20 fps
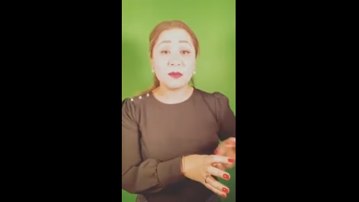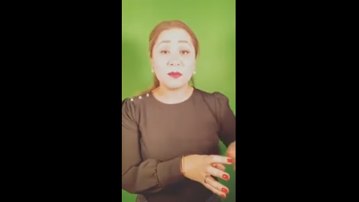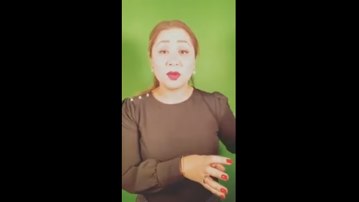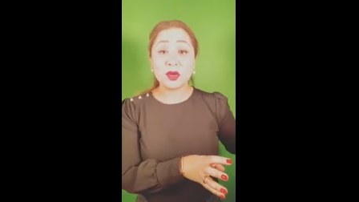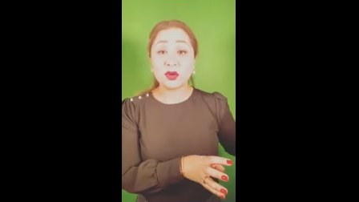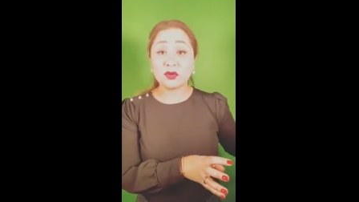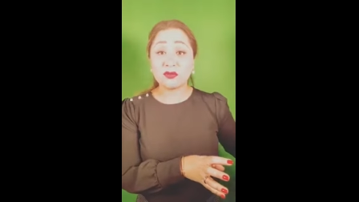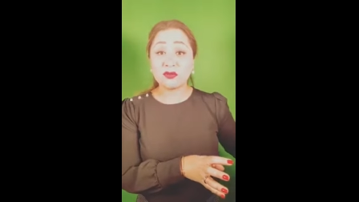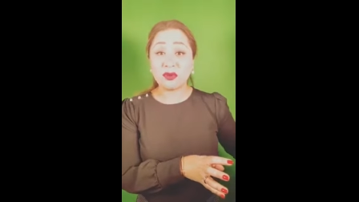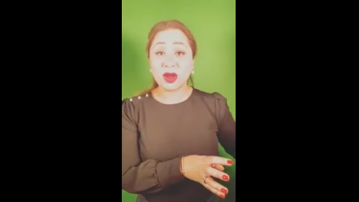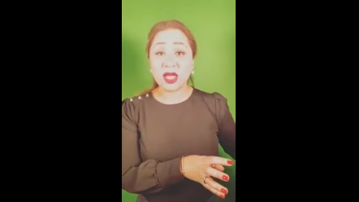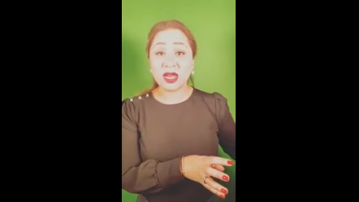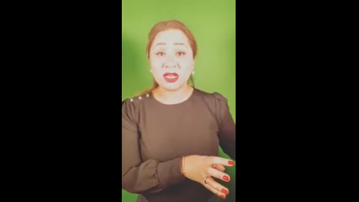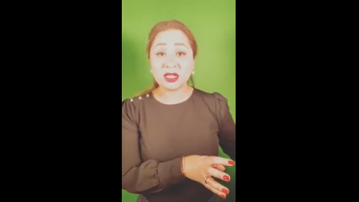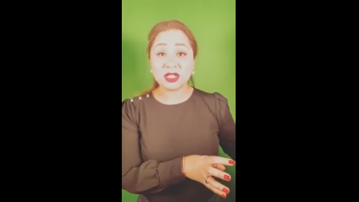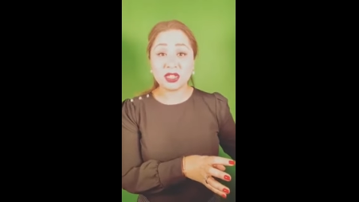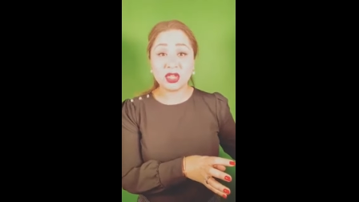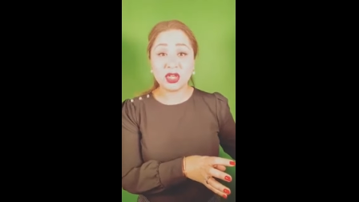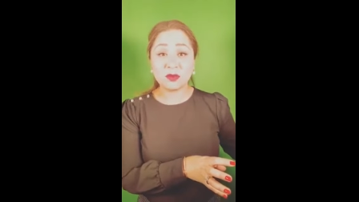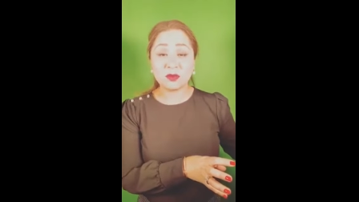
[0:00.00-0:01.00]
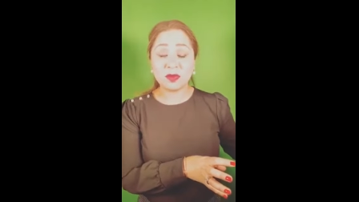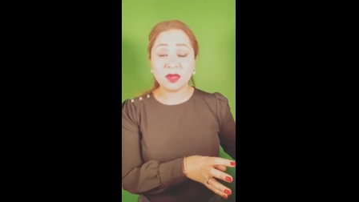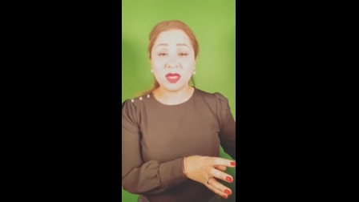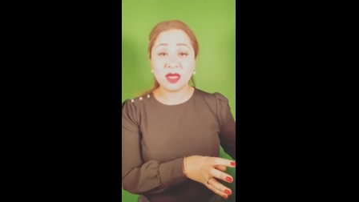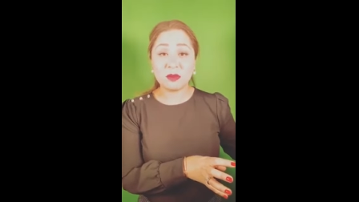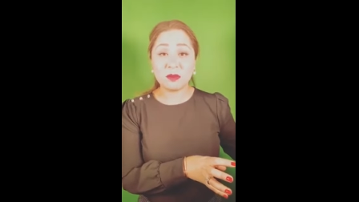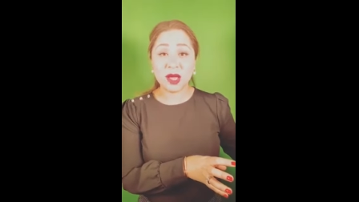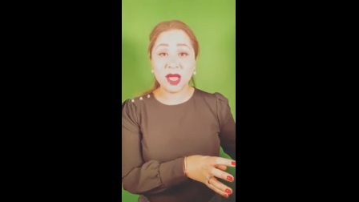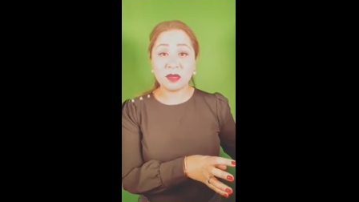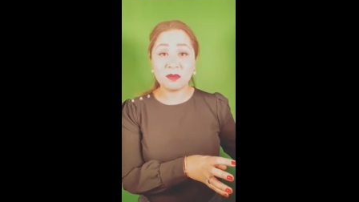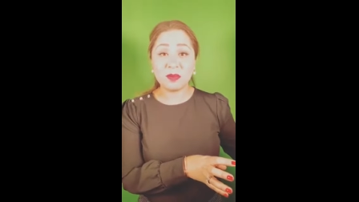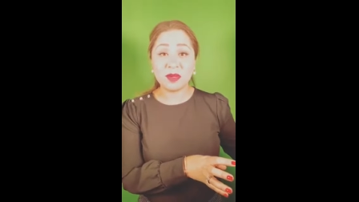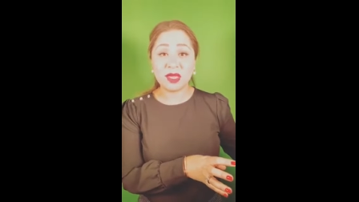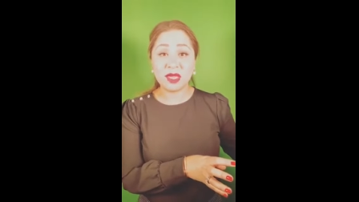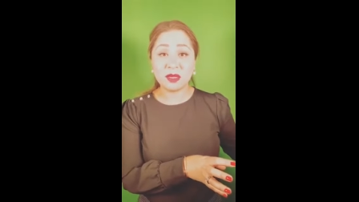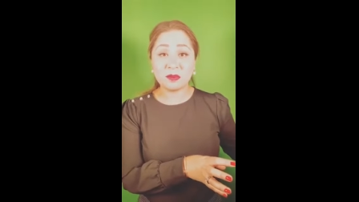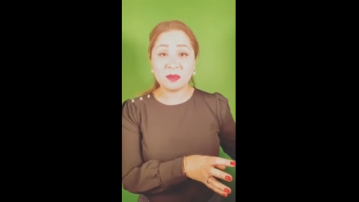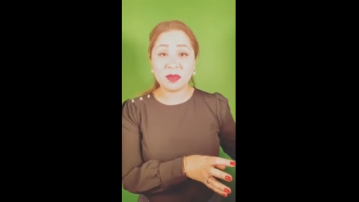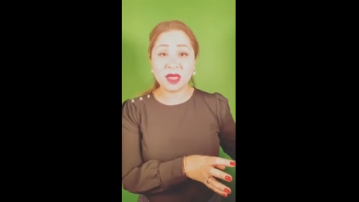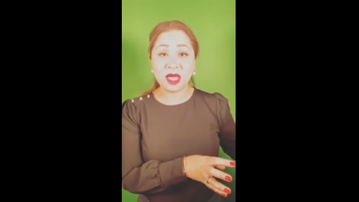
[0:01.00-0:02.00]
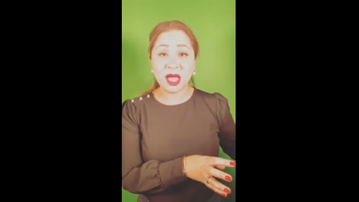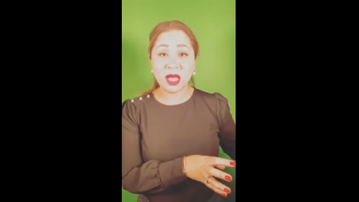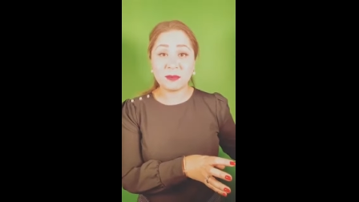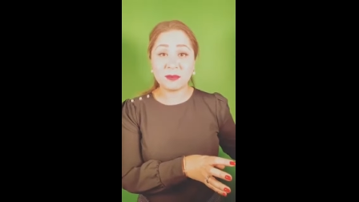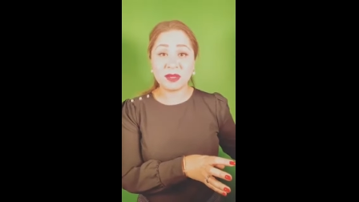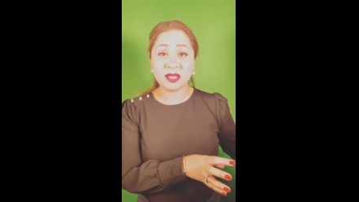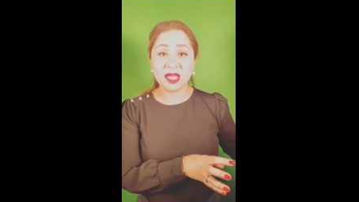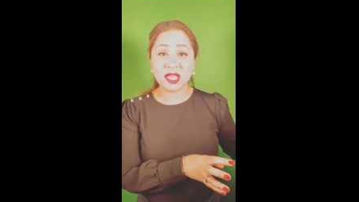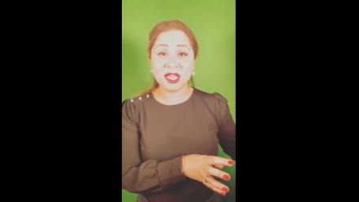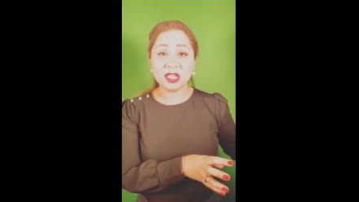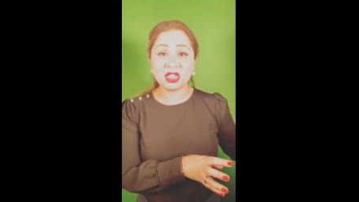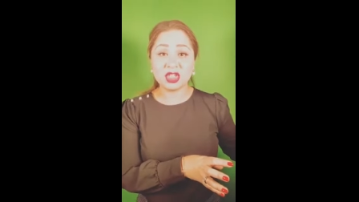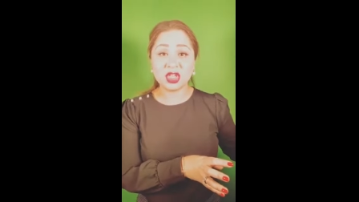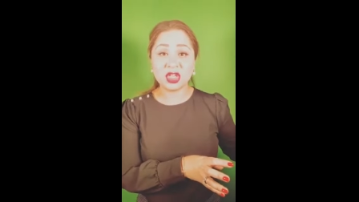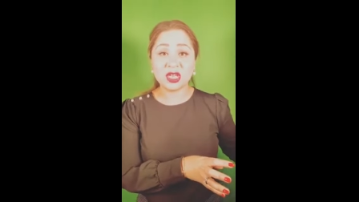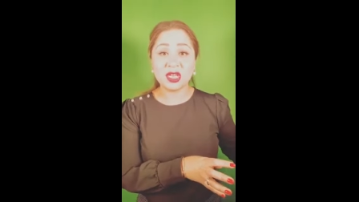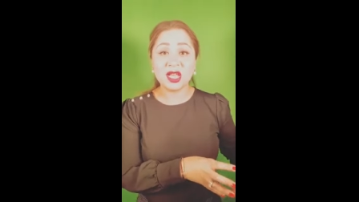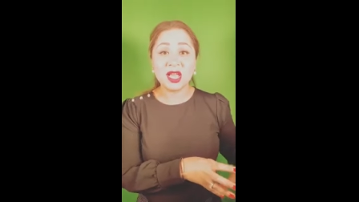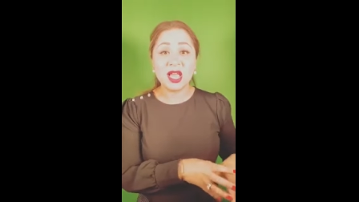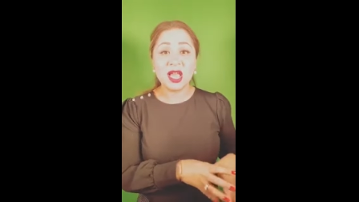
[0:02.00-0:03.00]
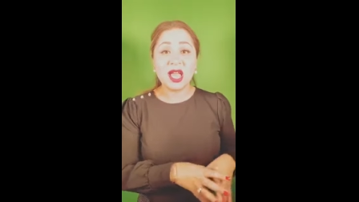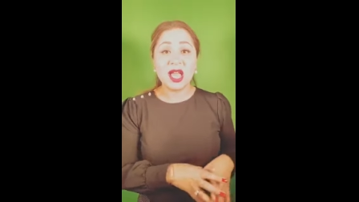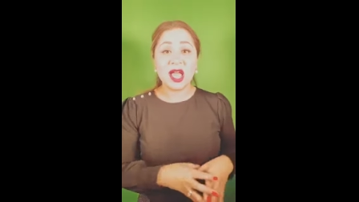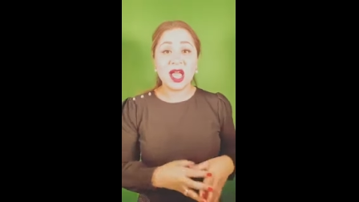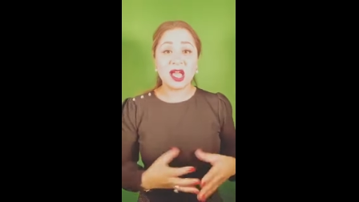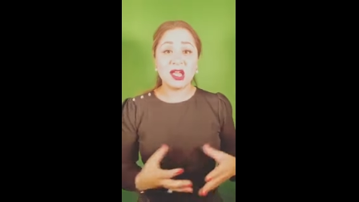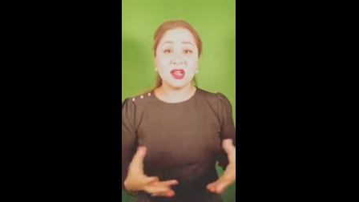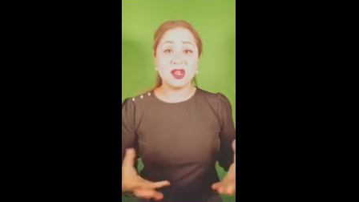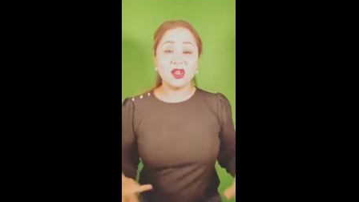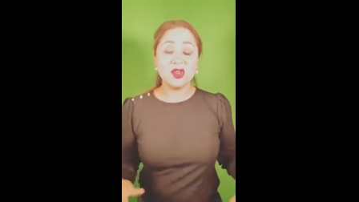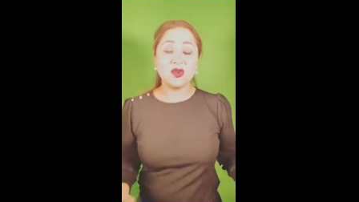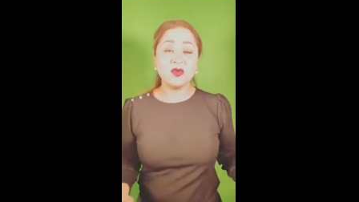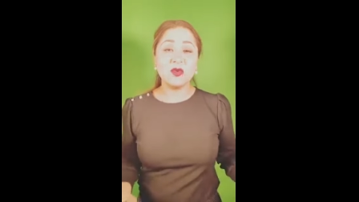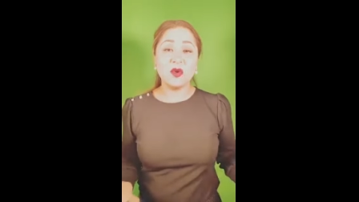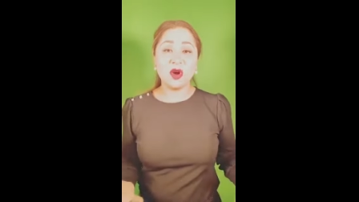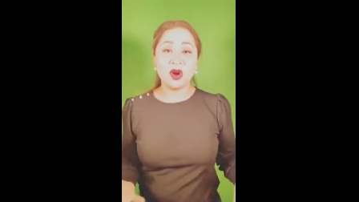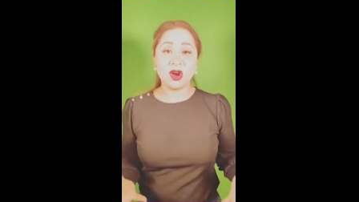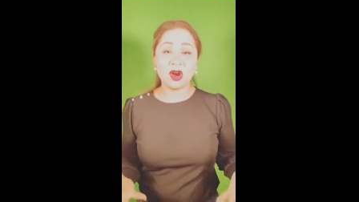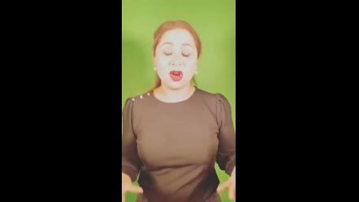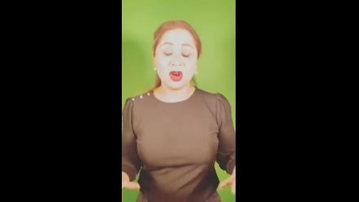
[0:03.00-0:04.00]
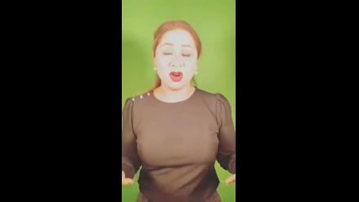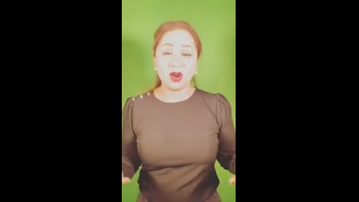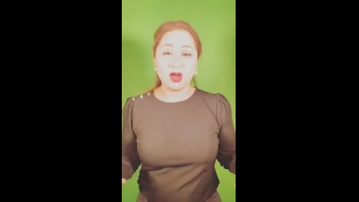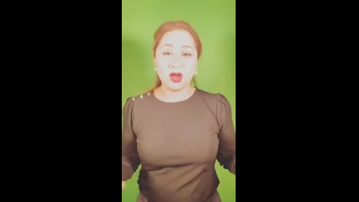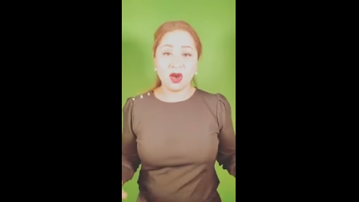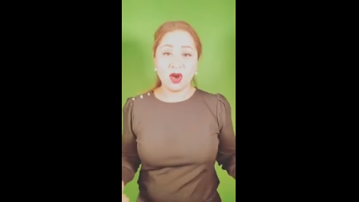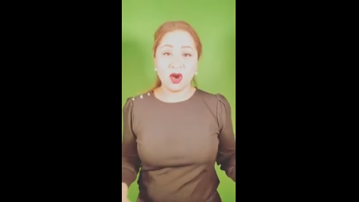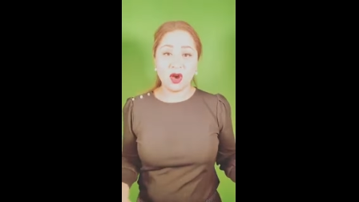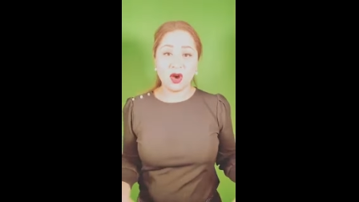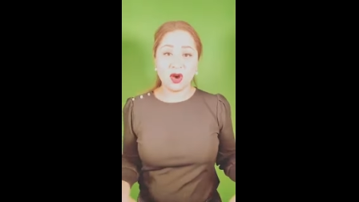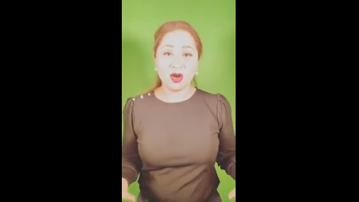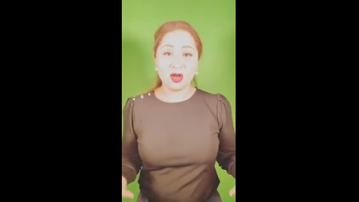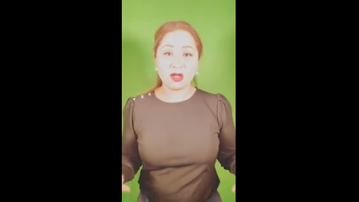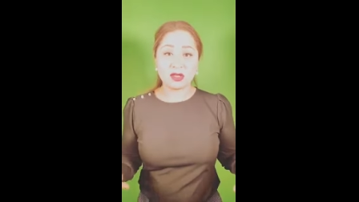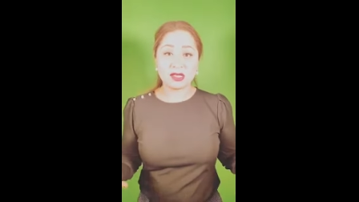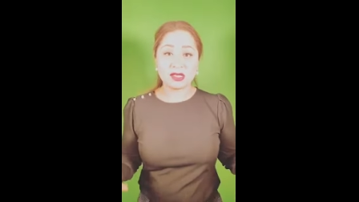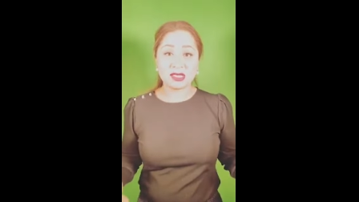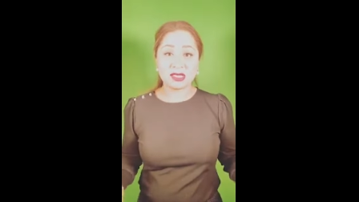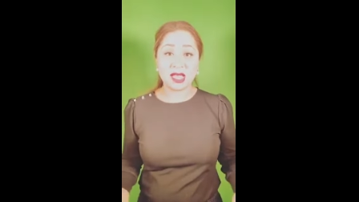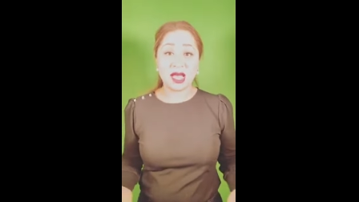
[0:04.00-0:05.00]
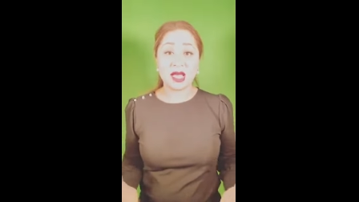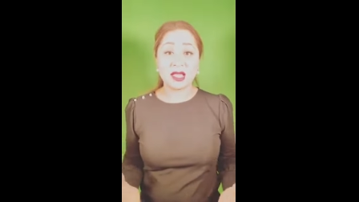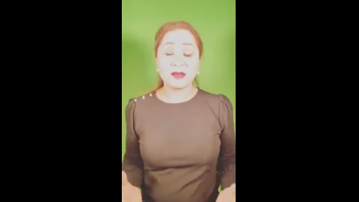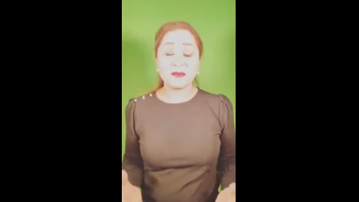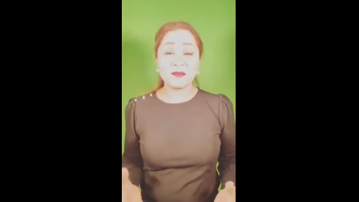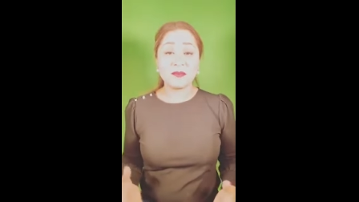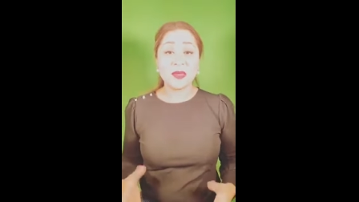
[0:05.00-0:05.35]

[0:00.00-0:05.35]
put it right into your PMI PMP application, and you are all set.